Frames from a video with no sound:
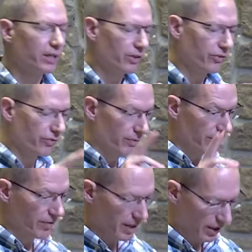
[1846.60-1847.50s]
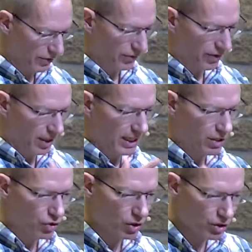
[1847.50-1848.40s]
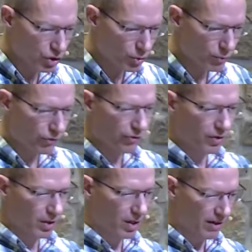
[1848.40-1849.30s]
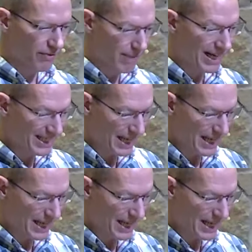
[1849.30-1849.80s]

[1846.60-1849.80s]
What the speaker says: Is this a good use of my